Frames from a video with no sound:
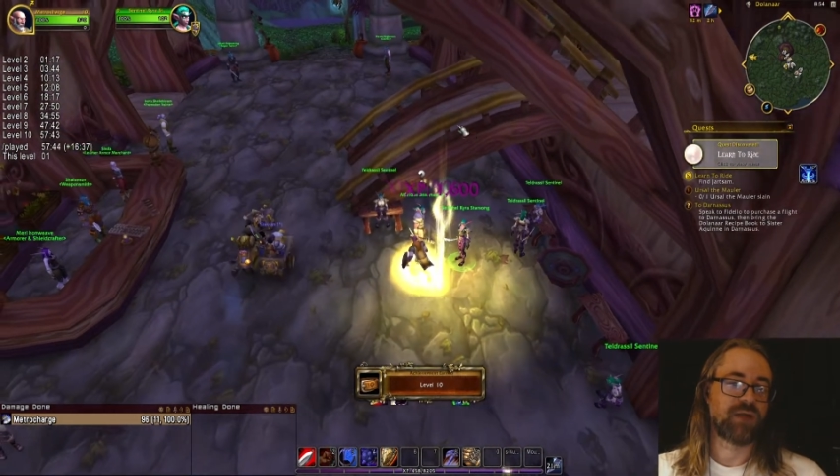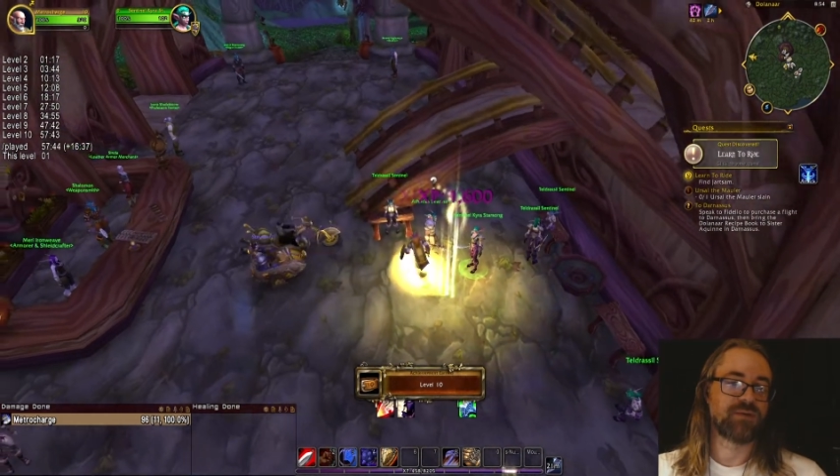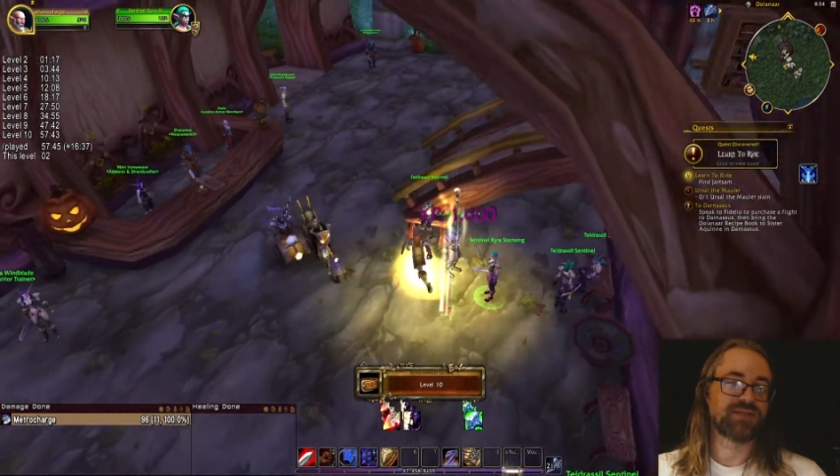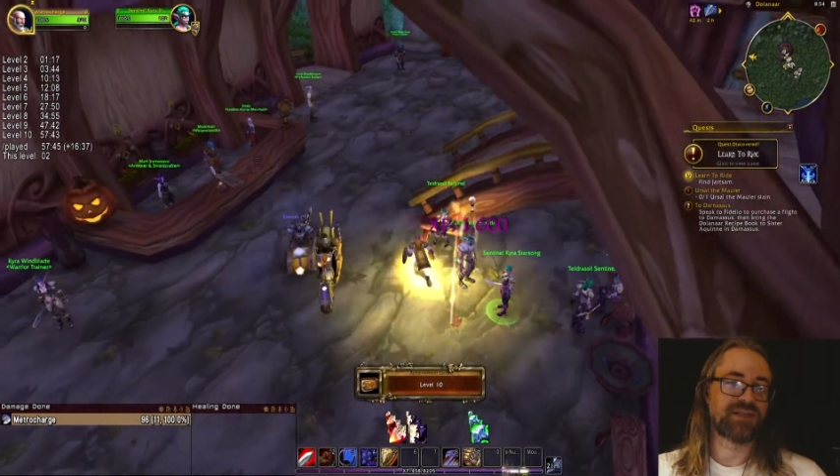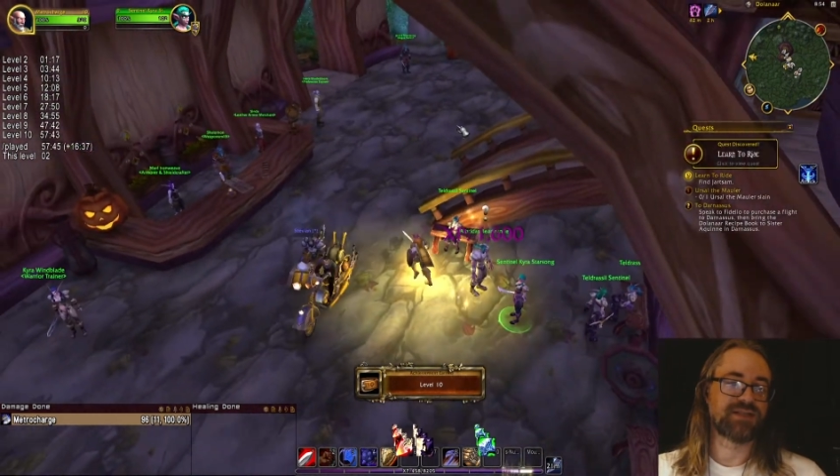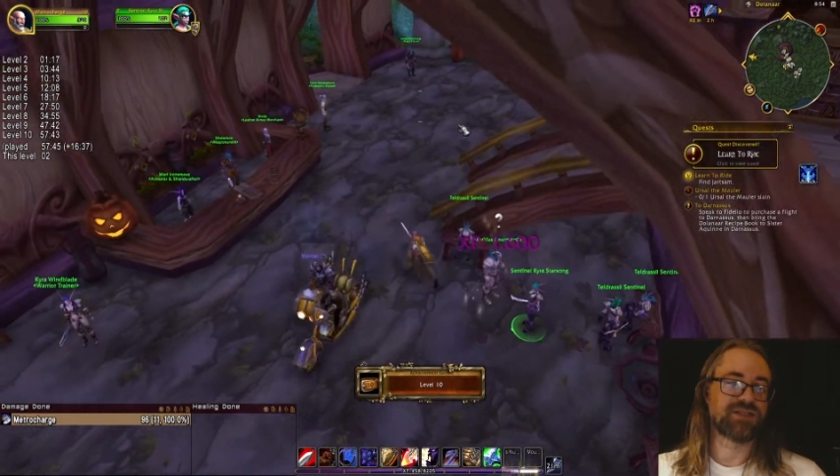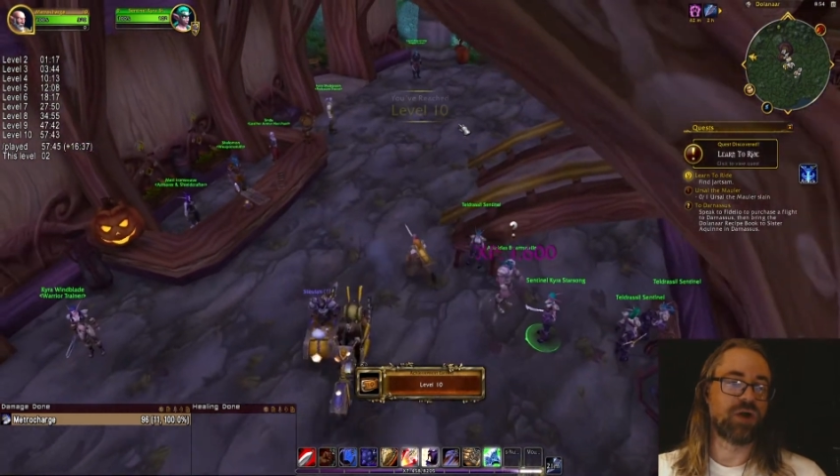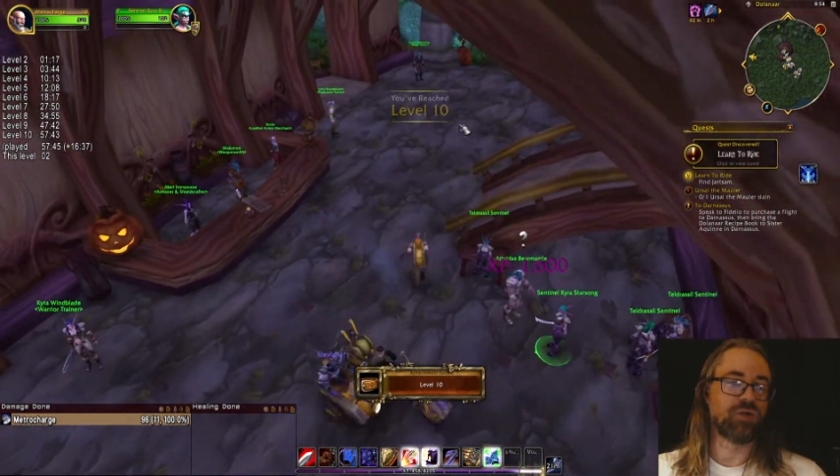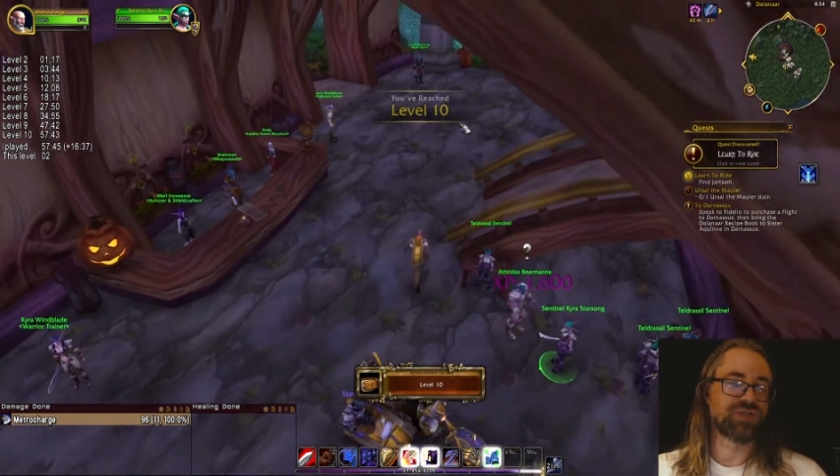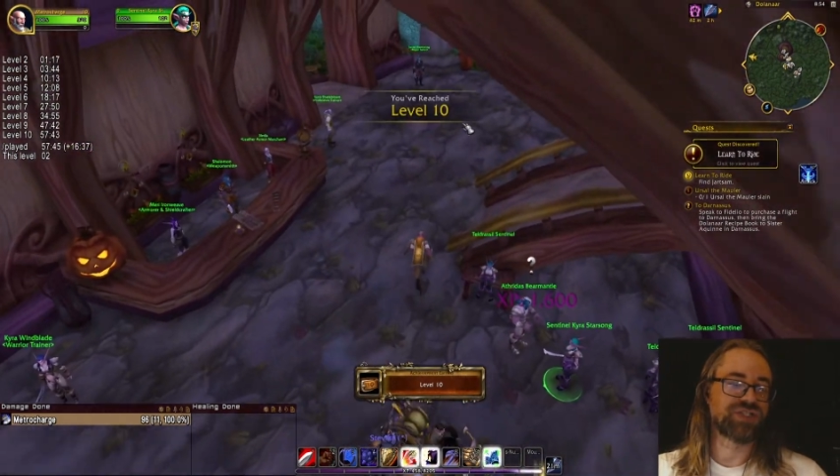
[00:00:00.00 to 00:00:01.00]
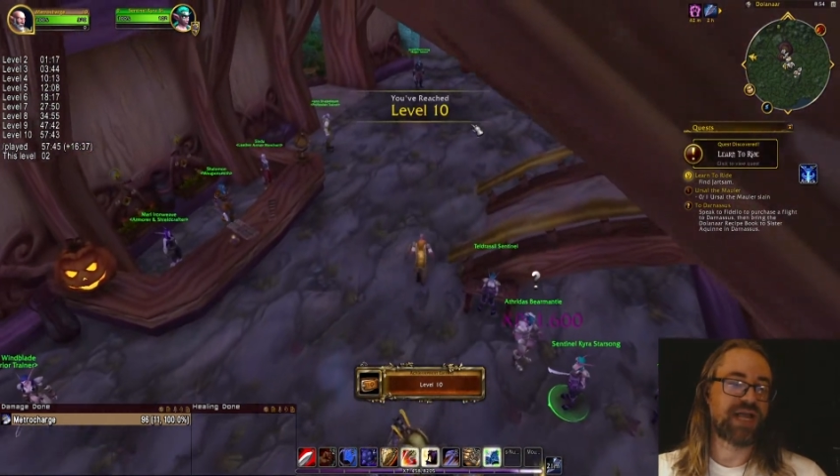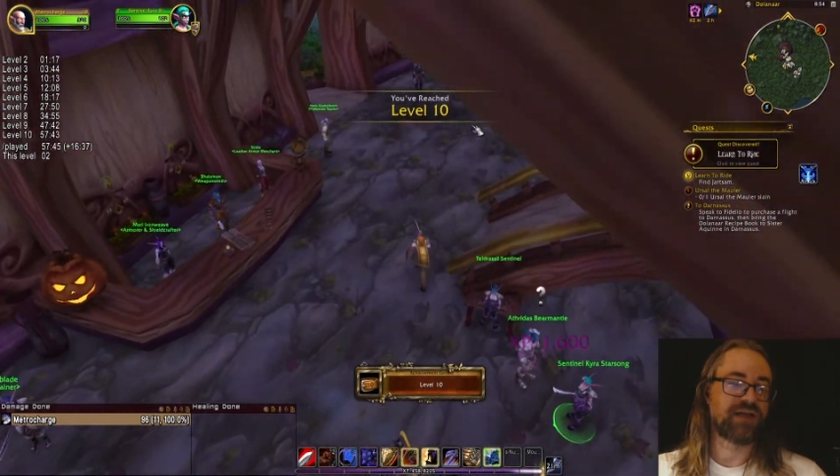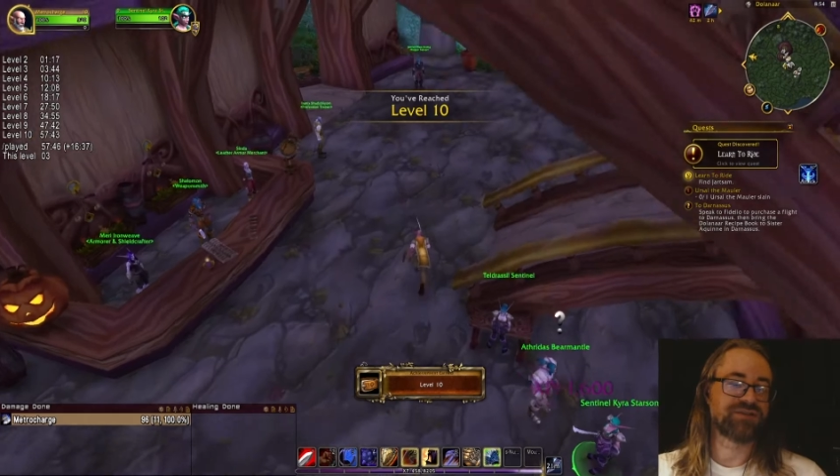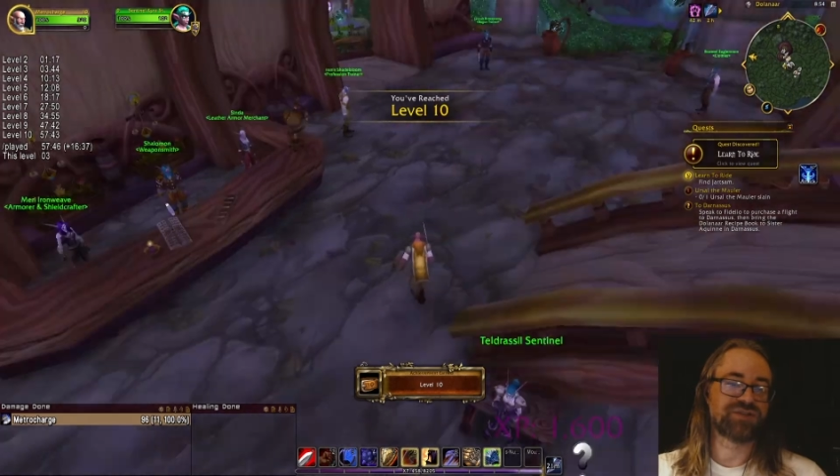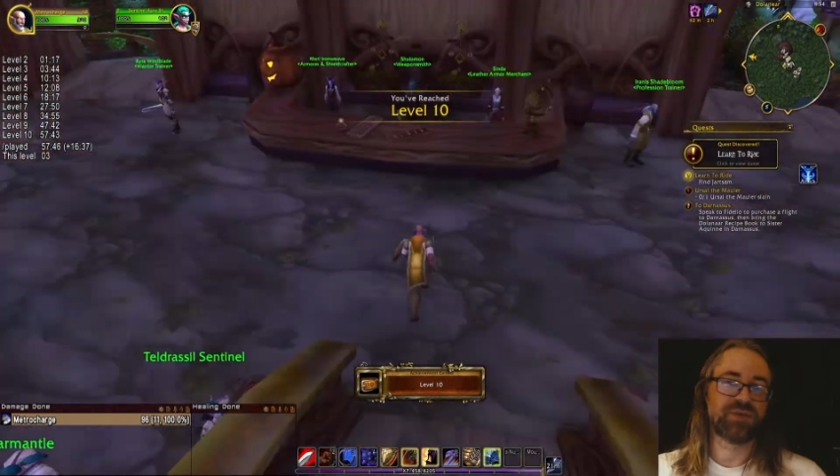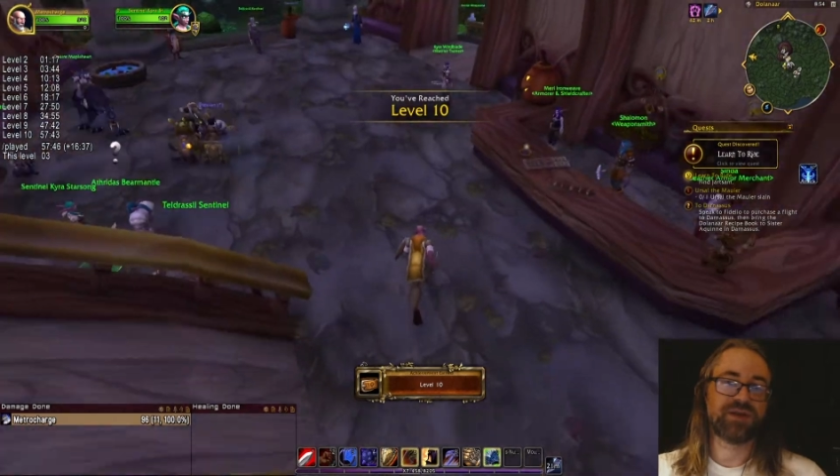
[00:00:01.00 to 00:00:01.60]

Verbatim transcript: almost like its own challenge.